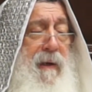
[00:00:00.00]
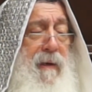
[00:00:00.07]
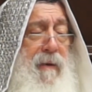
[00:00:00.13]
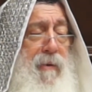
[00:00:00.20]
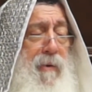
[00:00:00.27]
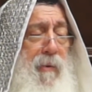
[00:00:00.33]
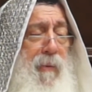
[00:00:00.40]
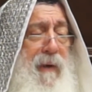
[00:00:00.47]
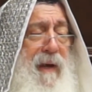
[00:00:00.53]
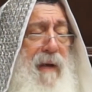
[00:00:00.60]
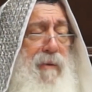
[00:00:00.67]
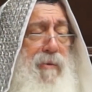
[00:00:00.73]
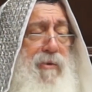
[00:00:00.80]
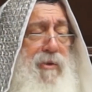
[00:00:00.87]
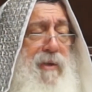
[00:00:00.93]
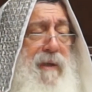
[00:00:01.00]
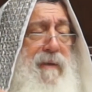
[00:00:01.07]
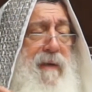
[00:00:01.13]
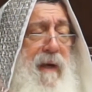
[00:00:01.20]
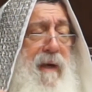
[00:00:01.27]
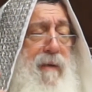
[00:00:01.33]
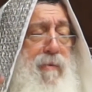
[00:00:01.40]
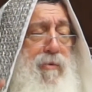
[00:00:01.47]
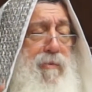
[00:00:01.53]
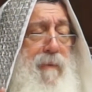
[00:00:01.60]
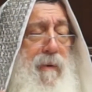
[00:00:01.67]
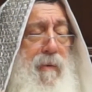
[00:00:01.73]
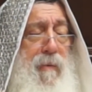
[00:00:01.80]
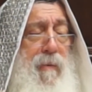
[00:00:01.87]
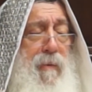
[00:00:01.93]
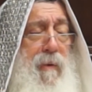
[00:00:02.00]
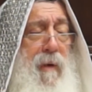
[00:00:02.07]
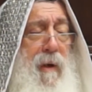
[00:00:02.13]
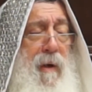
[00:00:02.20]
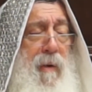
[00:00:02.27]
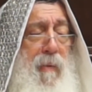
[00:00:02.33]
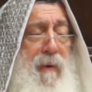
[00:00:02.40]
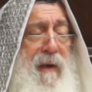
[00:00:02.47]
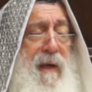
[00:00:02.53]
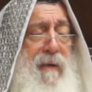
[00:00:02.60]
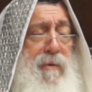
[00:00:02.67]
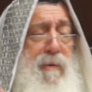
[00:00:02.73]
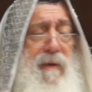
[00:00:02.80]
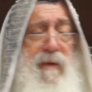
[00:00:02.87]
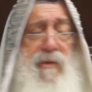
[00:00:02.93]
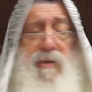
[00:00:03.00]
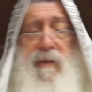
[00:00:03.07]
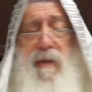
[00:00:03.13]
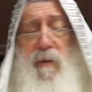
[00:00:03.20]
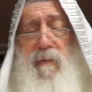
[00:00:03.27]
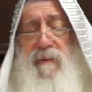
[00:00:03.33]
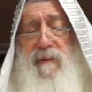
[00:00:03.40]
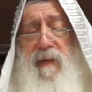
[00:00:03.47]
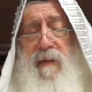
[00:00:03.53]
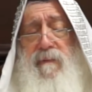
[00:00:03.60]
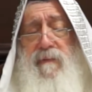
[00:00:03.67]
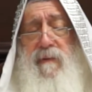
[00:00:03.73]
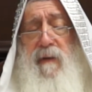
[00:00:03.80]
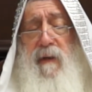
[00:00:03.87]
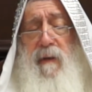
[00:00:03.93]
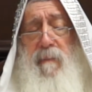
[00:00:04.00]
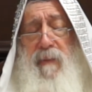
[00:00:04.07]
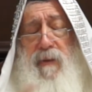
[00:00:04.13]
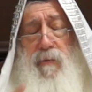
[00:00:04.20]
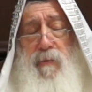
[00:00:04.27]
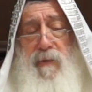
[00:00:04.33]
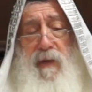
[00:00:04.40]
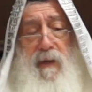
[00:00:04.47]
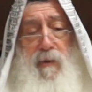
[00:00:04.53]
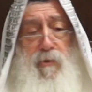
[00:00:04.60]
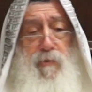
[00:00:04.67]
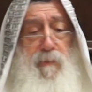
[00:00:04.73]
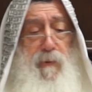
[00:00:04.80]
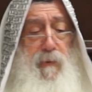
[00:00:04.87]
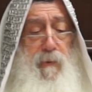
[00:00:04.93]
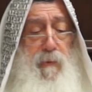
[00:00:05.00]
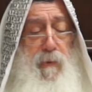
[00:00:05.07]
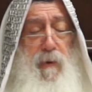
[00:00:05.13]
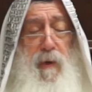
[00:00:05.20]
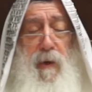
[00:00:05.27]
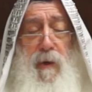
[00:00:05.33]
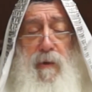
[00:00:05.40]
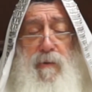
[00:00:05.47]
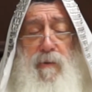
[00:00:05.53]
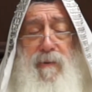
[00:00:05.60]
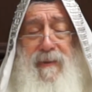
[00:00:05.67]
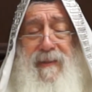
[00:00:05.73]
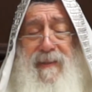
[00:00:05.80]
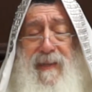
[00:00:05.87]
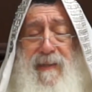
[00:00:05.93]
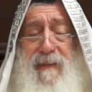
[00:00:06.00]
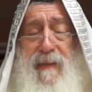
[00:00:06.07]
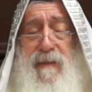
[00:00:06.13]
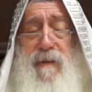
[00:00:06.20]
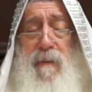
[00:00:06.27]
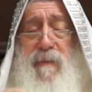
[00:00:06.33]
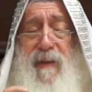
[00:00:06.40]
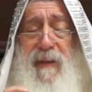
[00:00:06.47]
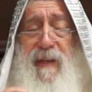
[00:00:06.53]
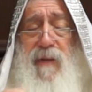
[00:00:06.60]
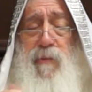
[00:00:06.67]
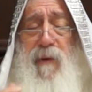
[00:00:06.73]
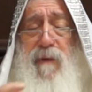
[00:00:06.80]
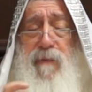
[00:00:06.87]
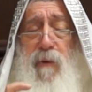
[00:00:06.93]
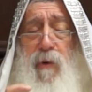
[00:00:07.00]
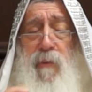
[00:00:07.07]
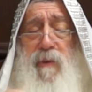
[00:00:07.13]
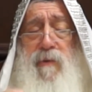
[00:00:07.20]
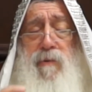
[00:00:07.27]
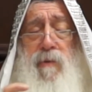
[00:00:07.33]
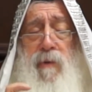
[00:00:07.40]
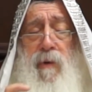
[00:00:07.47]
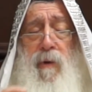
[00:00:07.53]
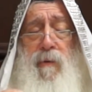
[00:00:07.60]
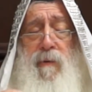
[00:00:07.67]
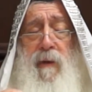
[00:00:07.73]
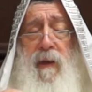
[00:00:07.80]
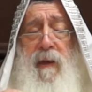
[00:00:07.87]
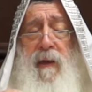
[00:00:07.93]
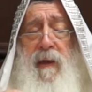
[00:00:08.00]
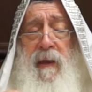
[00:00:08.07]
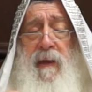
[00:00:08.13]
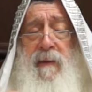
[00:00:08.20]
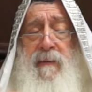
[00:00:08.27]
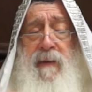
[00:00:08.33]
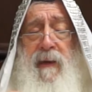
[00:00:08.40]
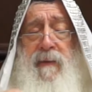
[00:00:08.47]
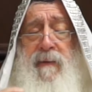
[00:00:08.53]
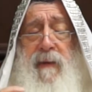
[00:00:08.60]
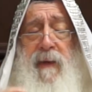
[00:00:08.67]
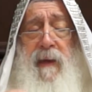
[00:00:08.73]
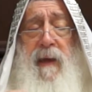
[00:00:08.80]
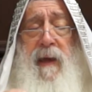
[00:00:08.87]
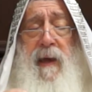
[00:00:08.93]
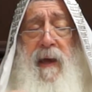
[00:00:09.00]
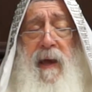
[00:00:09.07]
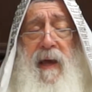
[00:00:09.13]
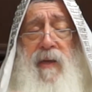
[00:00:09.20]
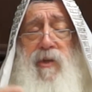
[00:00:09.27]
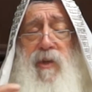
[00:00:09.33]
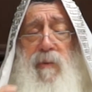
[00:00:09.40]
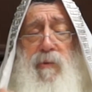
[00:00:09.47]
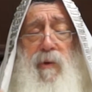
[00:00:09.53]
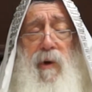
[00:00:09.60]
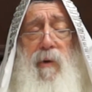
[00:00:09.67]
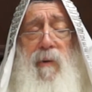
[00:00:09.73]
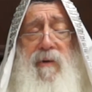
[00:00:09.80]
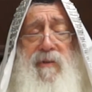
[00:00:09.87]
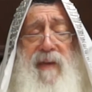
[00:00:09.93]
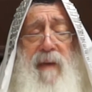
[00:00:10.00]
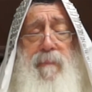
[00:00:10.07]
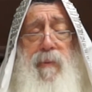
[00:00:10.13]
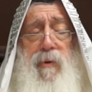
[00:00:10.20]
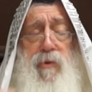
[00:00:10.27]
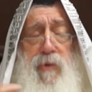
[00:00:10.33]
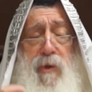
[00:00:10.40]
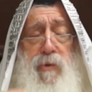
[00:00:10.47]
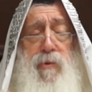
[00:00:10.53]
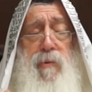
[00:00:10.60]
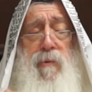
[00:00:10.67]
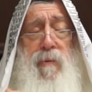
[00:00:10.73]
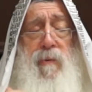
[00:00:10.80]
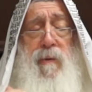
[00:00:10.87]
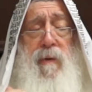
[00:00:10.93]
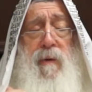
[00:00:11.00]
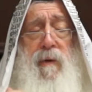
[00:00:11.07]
You, we cannot cheat HaKadosh Baruch Hu. We can only cheat ourselves, but not HaKadosh Baruch Hu. So this is something that we have always to learn, that Hashem always approach a Jew,